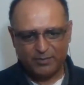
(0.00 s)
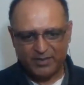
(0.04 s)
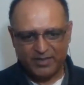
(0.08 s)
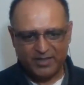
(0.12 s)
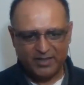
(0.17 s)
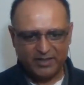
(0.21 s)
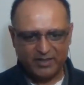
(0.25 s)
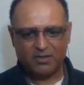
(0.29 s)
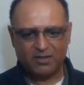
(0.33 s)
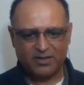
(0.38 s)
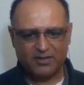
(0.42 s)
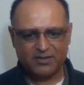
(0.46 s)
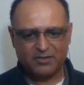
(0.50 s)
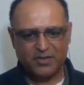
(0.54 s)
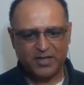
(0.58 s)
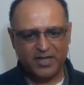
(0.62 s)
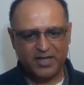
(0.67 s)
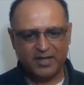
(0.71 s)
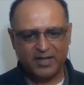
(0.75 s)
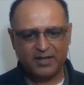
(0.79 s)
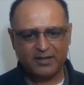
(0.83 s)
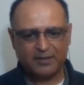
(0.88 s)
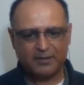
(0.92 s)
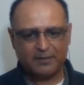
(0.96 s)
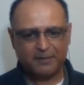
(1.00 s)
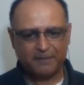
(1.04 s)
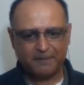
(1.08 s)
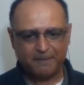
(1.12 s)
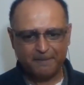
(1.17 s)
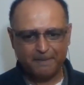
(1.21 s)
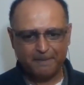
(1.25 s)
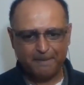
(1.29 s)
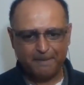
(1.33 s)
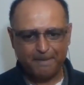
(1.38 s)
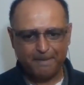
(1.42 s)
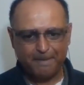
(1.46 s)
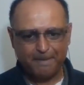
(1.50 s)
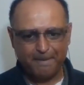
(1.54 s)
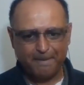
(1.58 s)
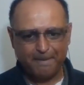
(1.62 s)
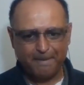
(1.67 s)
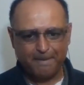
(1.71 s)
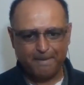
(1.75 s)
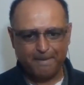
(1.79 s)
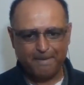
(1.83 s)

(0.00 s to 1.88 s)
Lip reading: Try and avoid medications as long as you